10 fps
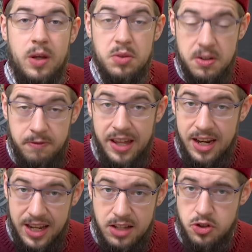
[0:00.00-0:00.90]
He was invited
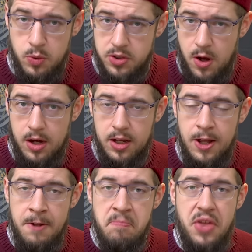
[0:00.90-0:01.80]
into a talk,
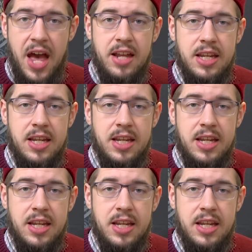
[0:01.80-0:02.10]
and